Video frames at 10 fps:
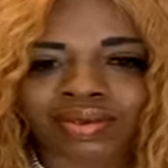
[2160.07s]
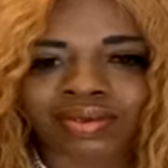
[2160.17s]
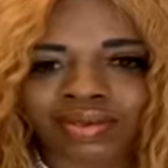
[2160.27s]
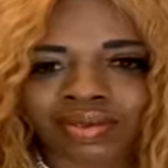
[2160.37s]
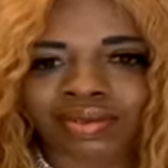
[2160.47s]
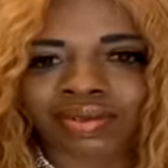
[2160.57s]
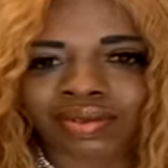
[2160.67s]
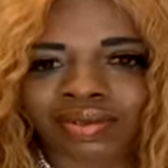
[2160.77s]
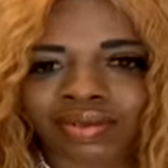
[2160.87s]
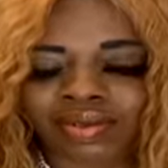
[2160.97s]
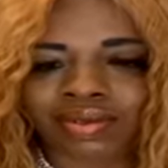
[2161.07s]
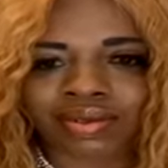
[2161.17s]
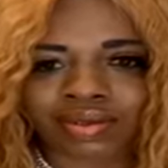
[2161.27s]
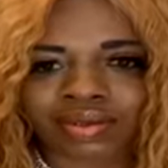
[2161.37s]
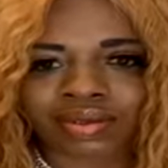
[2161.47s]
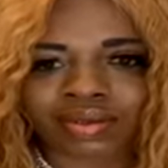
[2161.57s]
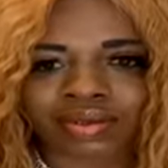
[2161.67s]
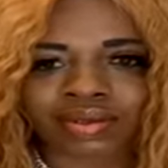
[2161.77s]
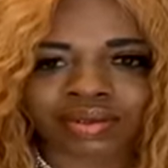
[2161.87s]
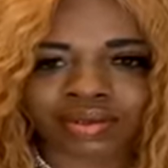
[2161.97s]

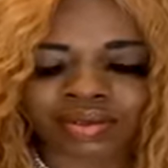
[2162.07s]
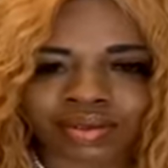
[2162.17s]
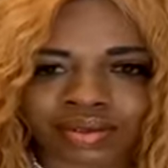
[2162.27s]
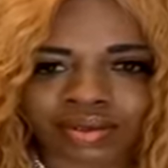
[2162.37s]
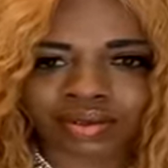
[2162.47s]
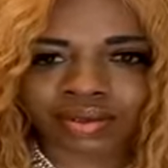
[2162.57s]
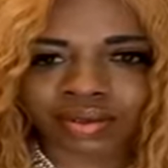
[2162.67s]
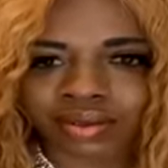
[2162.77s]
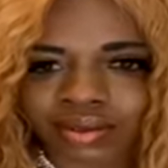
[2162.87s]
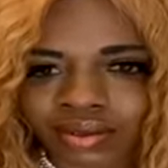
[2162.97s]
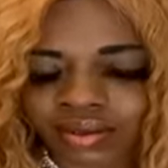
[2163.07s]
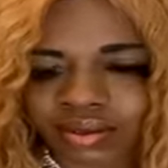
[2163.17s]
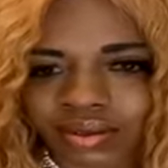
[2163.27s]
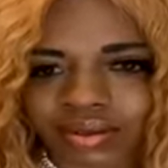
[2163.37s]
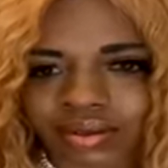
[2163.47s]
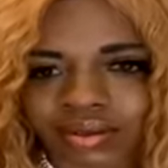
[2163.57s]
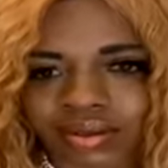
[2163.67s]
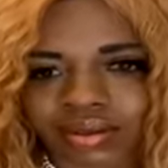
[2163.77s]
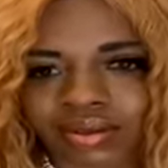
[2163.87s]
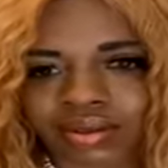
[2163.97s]

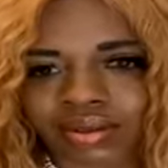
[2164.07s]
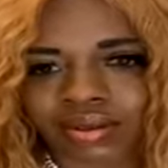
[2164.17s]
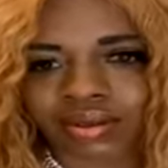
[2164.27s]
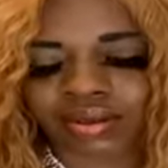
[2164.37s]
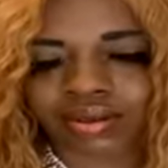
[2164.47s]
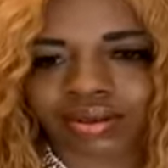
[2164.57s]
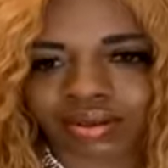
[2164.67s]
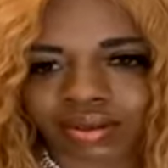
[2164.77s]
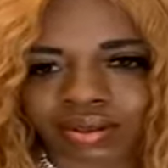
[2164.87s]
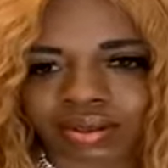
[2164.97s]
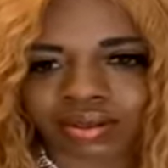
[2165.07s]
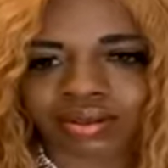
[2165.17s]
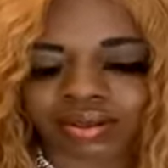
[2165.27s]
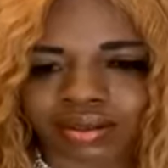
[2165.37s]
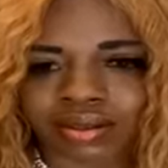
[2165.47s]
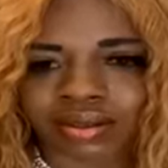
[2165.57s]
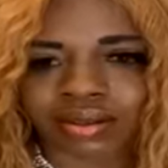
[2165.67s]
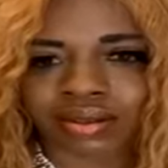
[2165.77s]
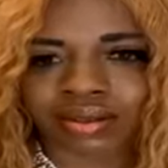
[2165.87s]
(not speaking)